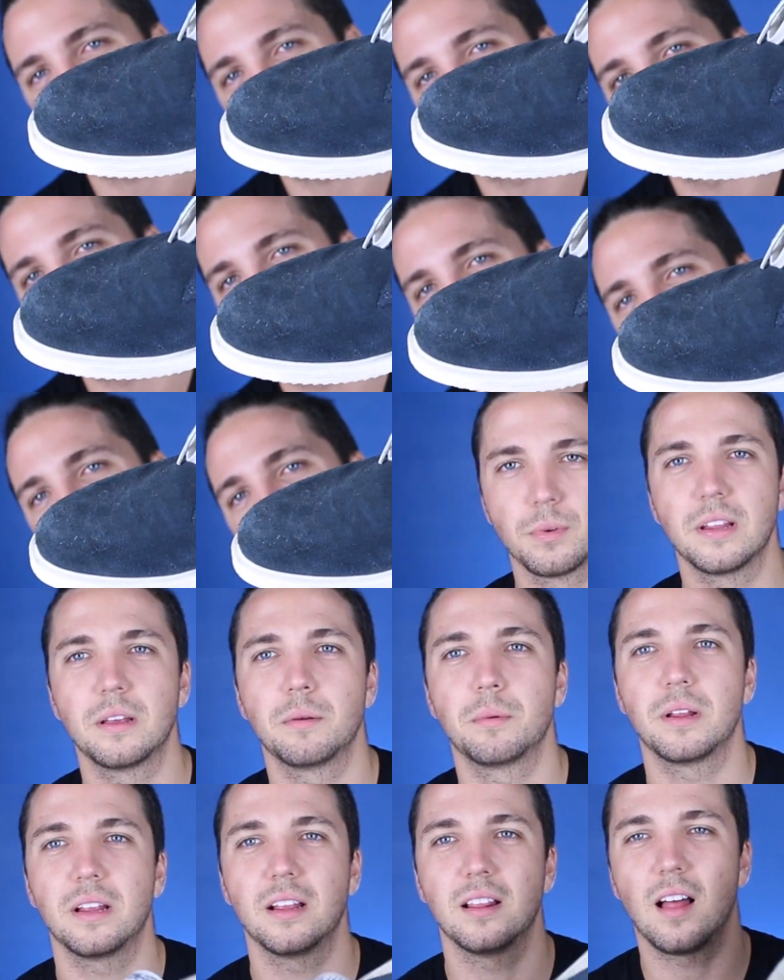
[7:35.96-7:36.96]
shoe. Really,
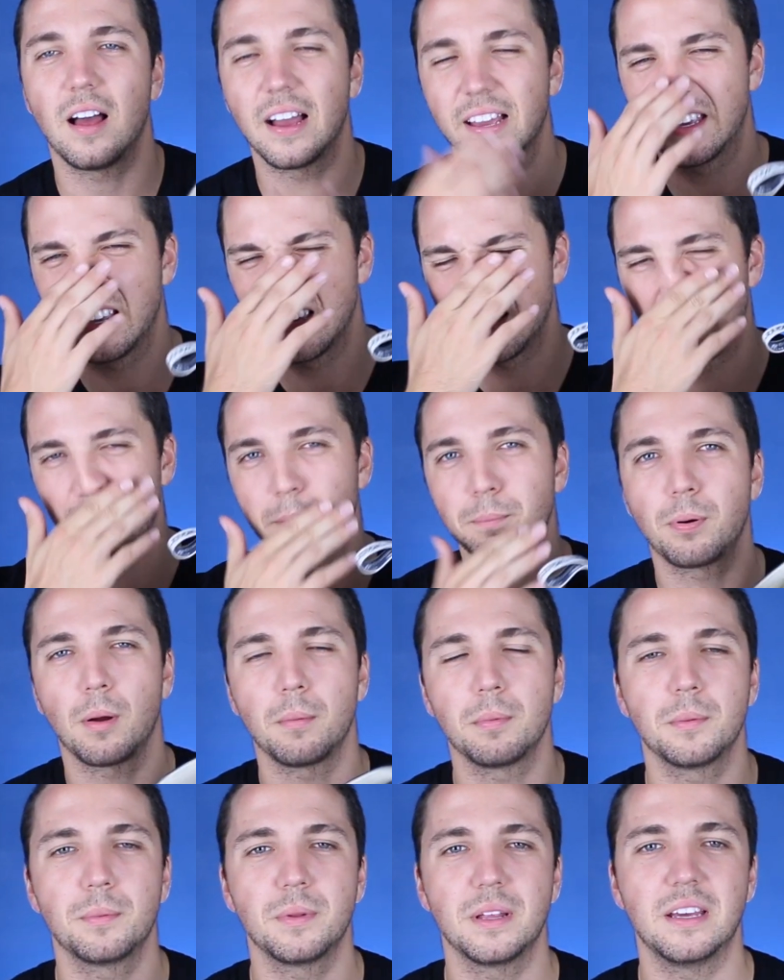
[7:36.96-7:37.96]
really like it. I
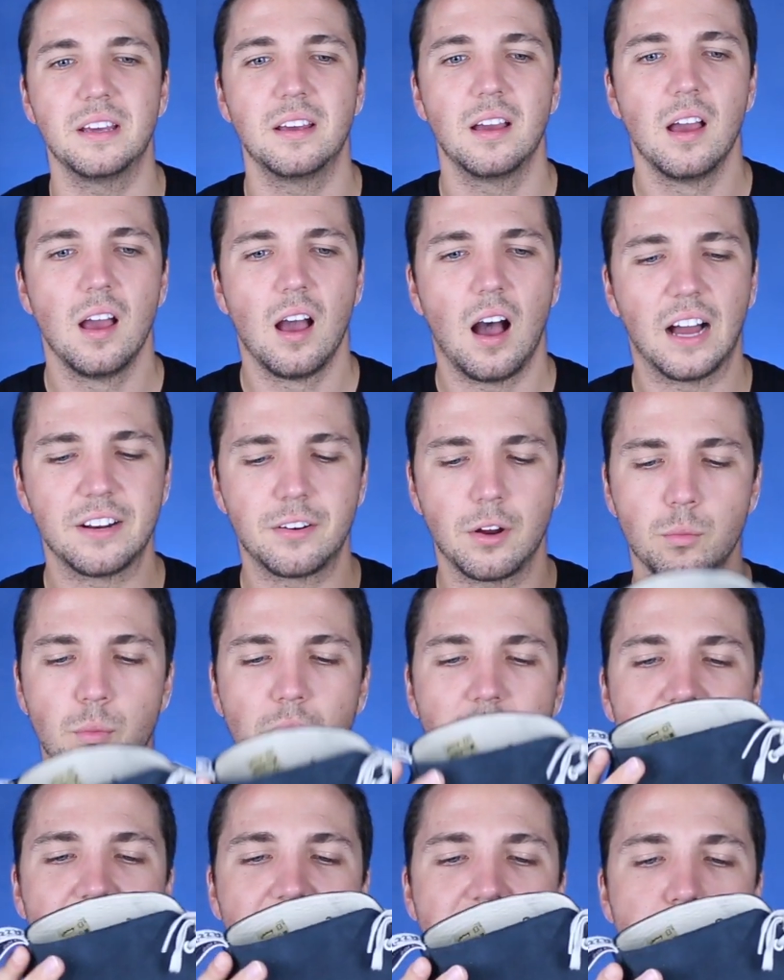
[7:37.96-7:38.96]
probably, I don't
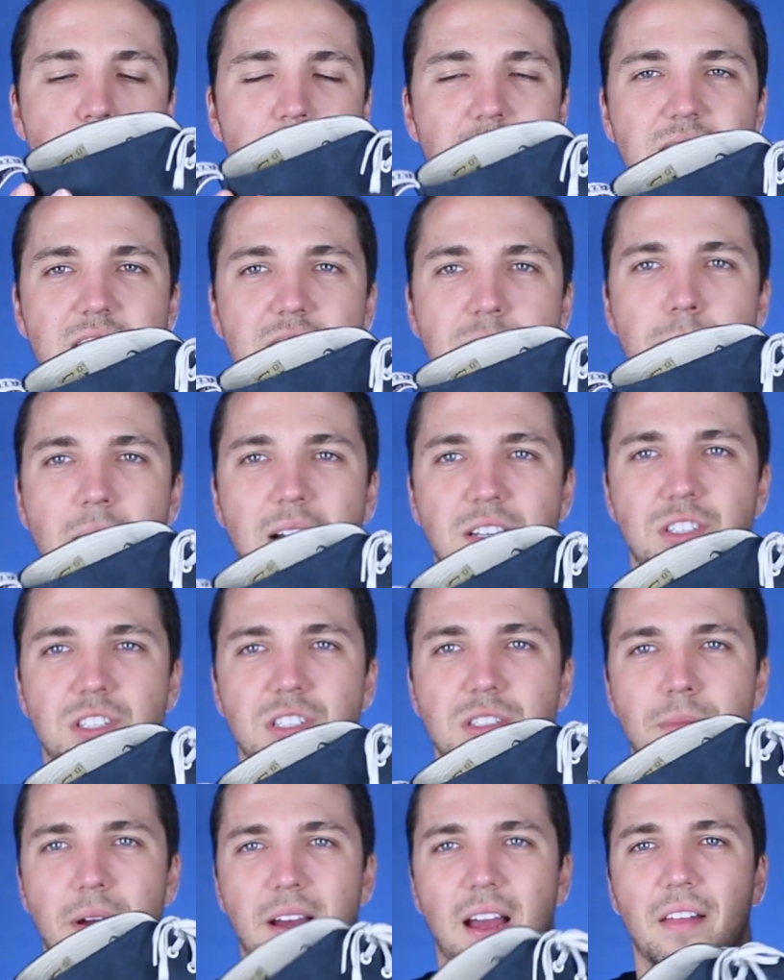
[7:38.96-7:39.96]
wear these ones as much
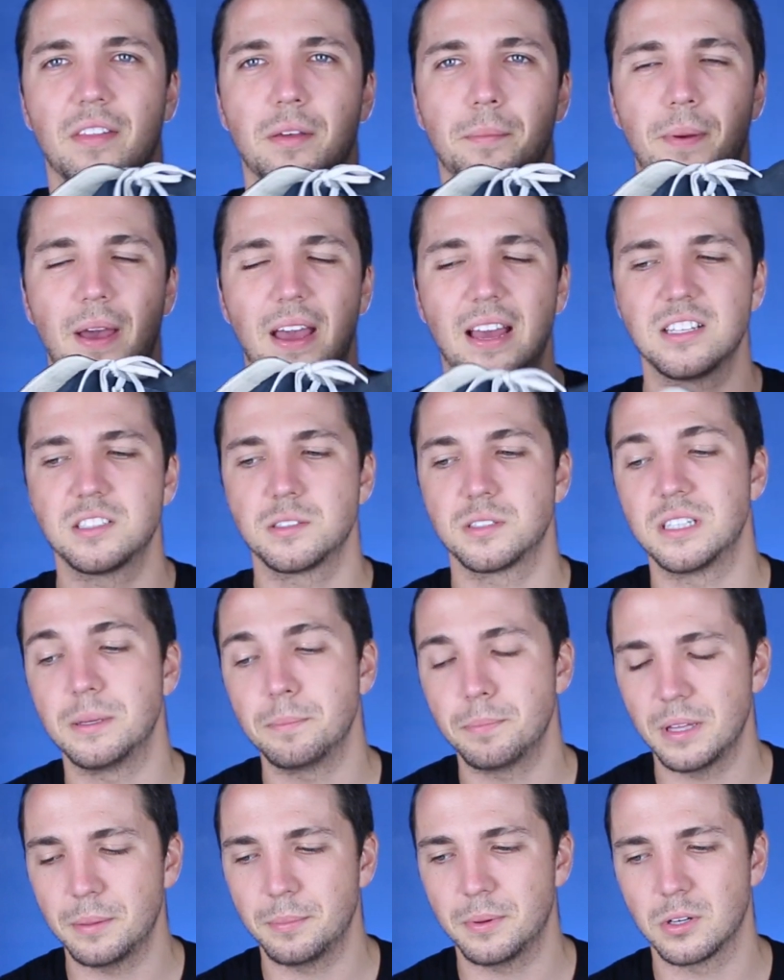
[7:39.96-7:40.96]
as my other pairs,
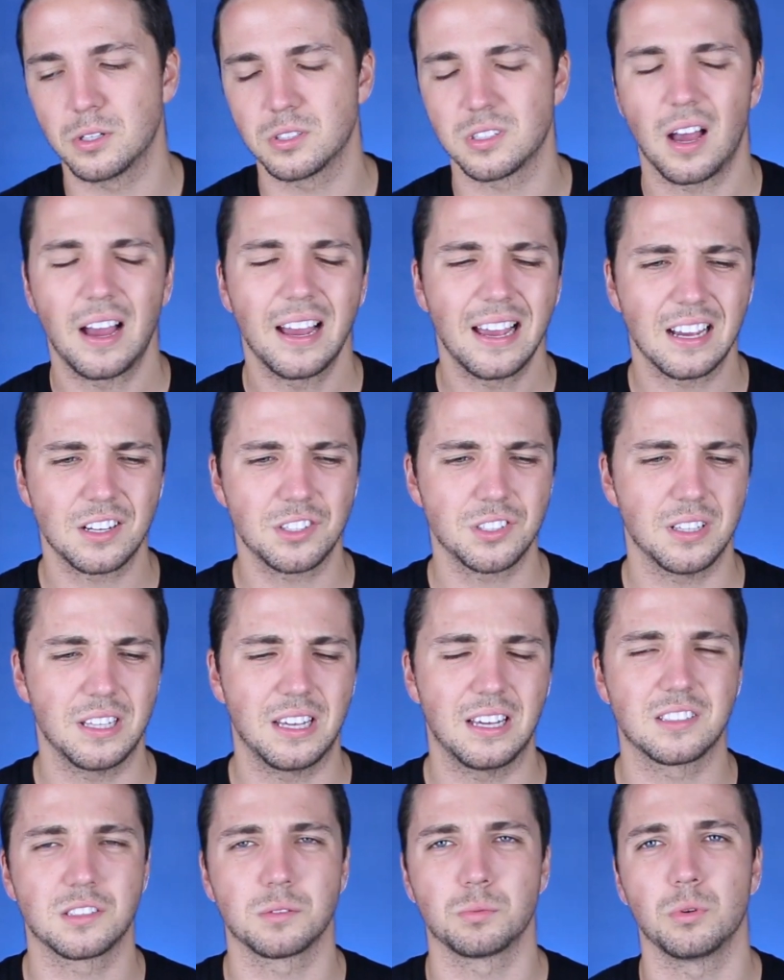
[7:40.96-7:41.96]
simply because I
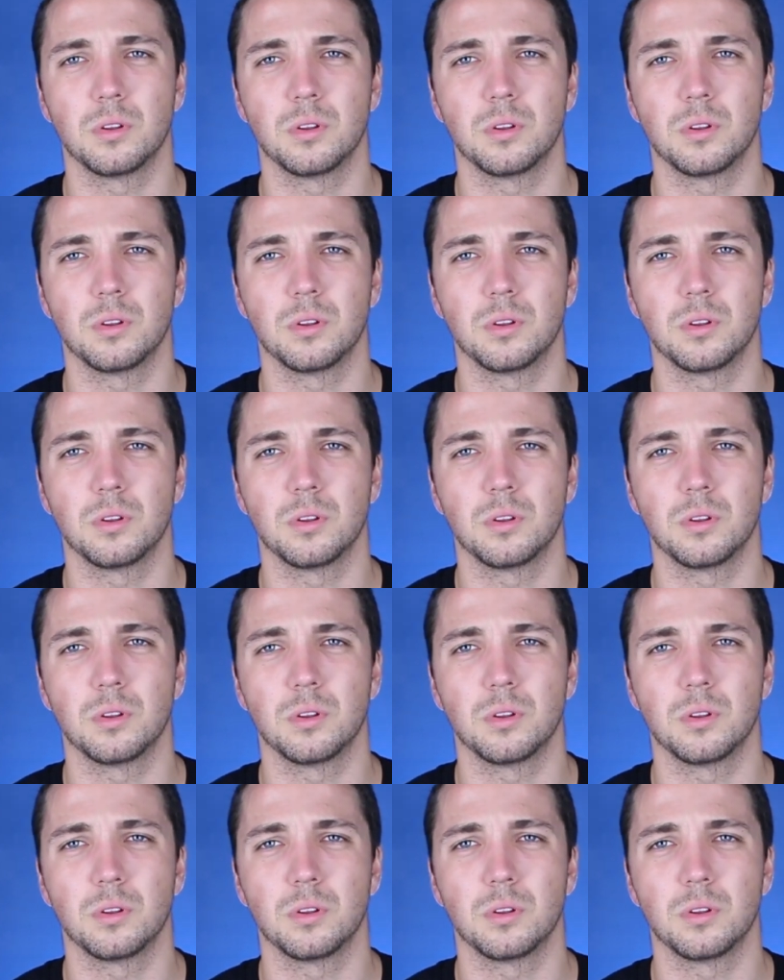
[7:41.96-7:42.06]
actually, as a